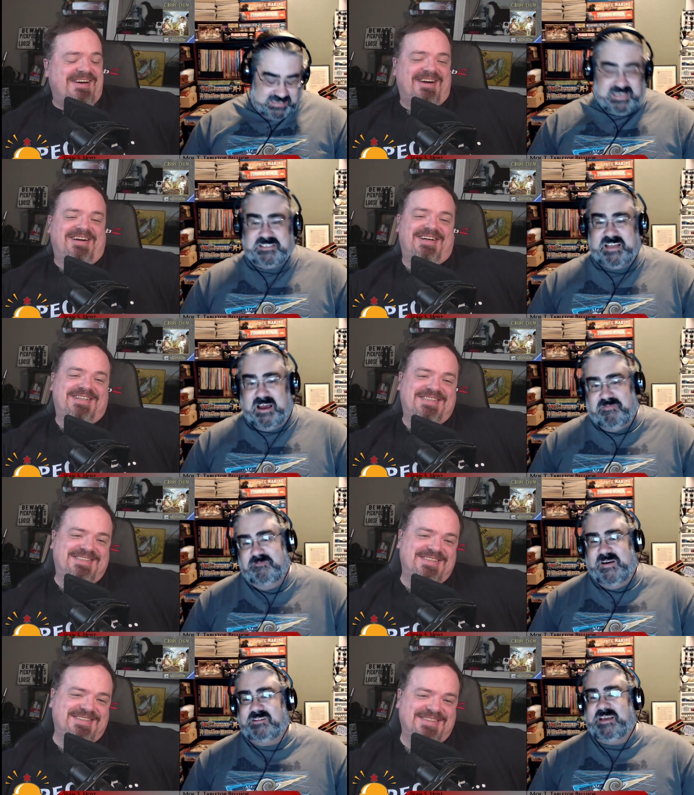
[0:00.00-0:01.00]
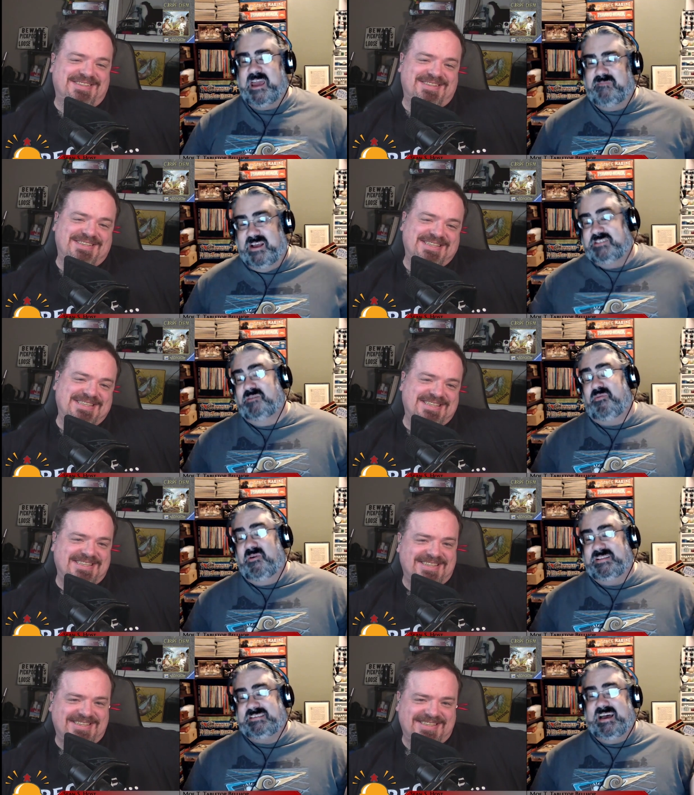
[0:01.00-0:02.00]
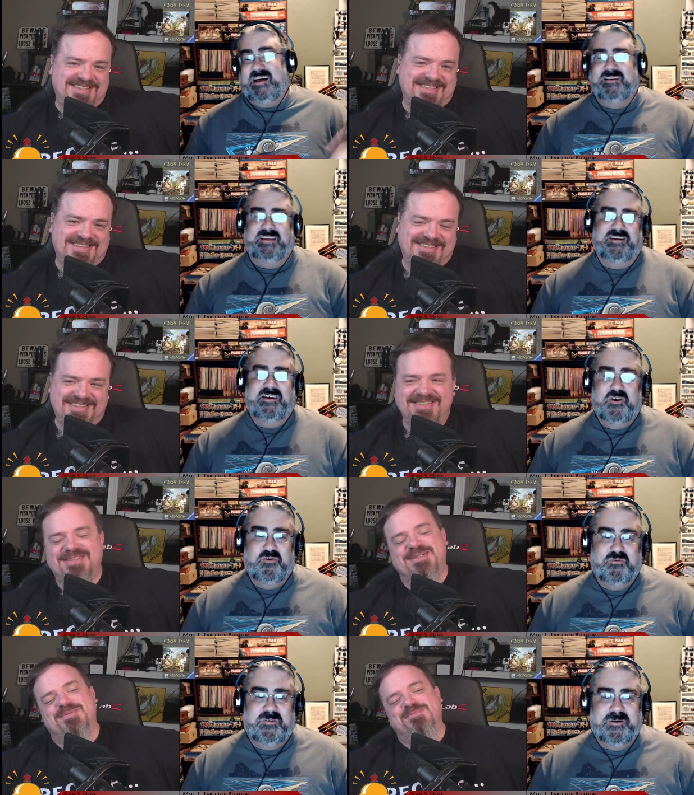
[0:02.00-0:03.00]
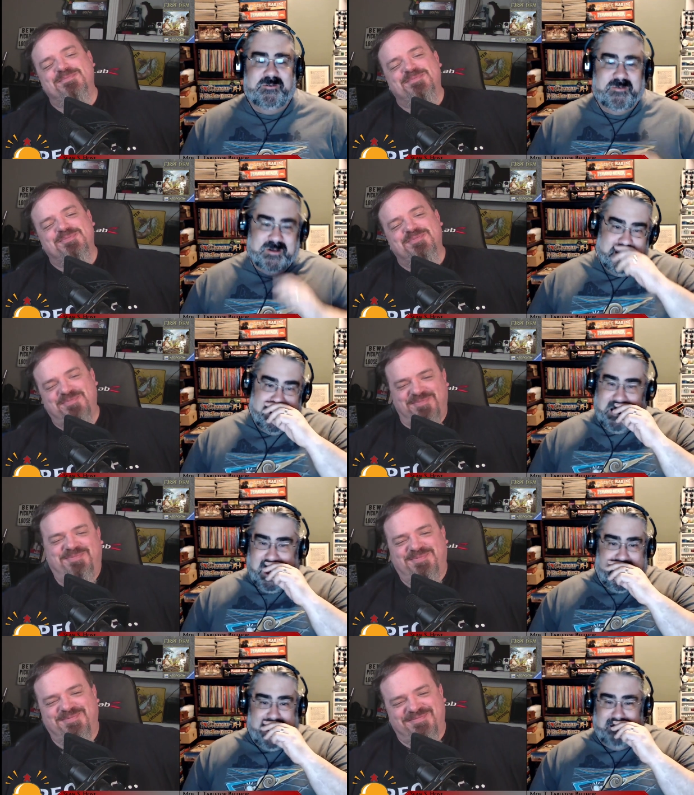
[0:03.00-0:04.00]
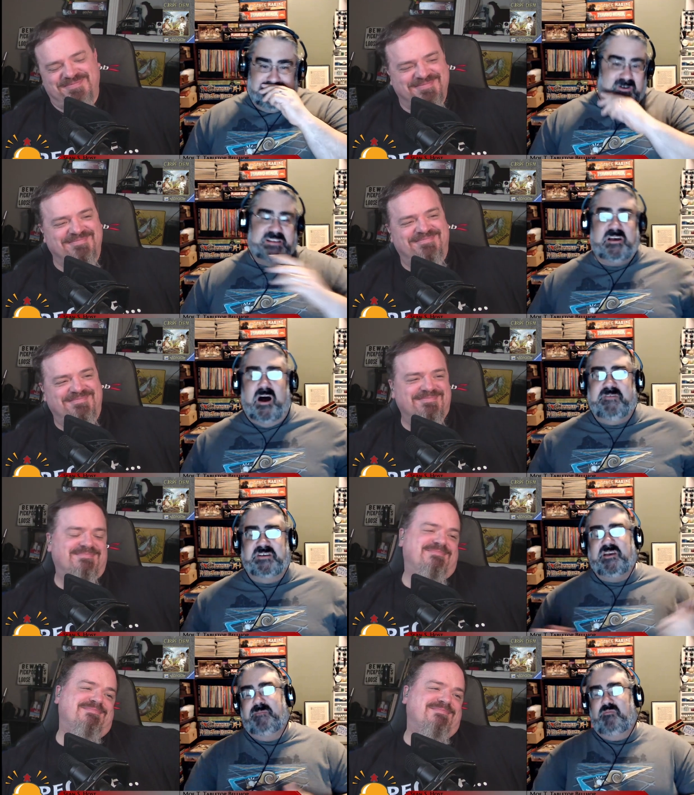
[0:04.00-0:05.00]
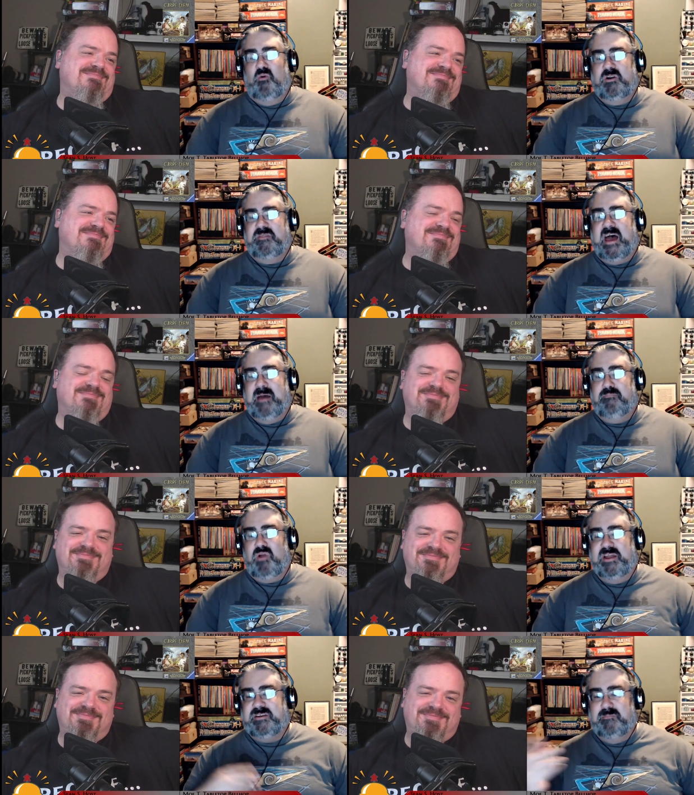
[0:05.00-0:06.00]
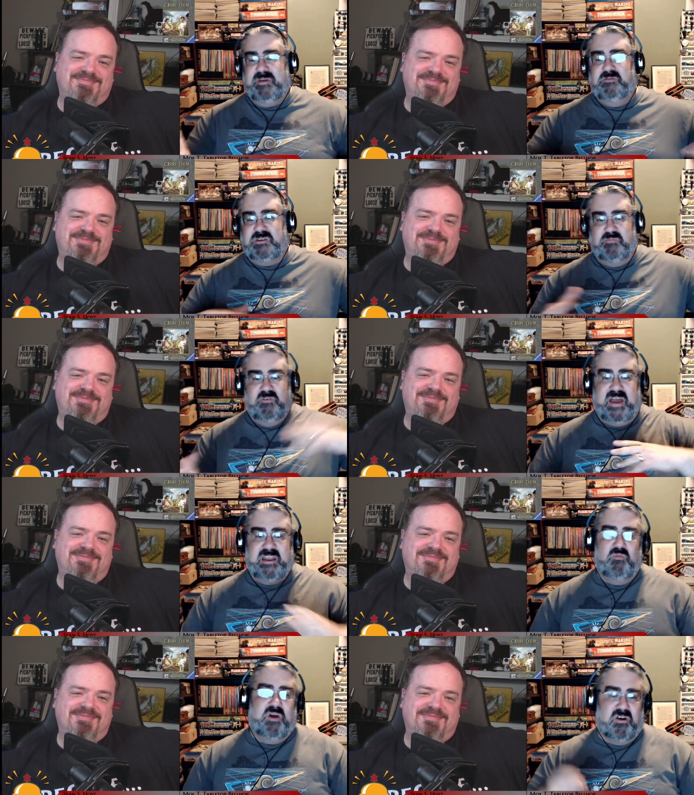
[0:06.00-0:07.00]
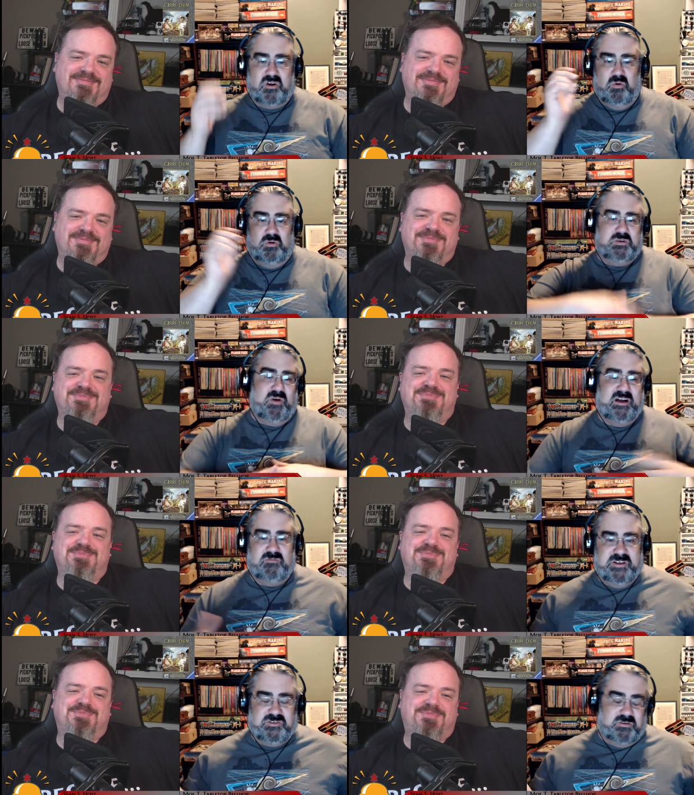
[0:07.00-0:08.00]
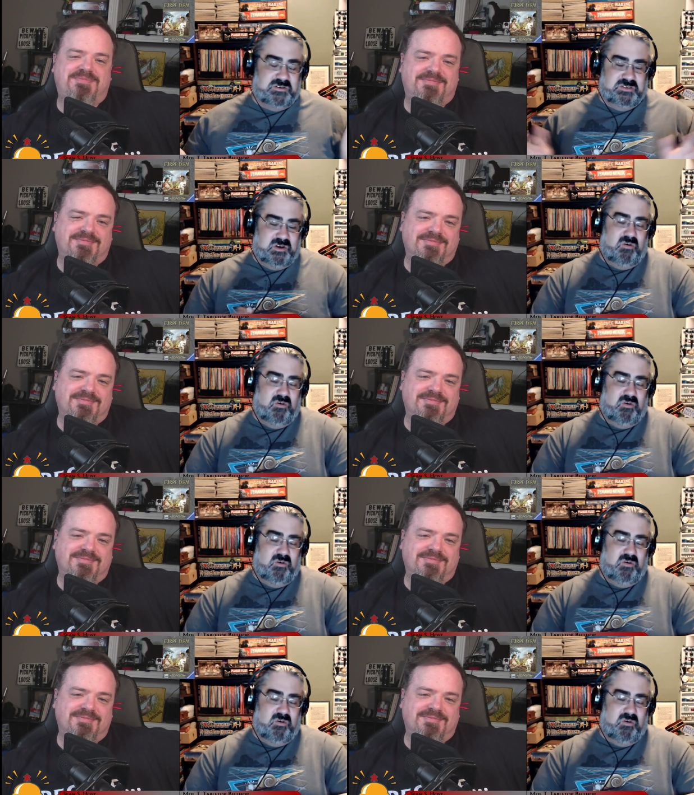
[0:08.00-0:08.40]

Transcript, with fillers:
Speaker 1: a Stefan Feld game. It's a point salad. Who knew? There is obviously a bit more to that. Bread can be used to move anywhere, gold's a wild resource, and so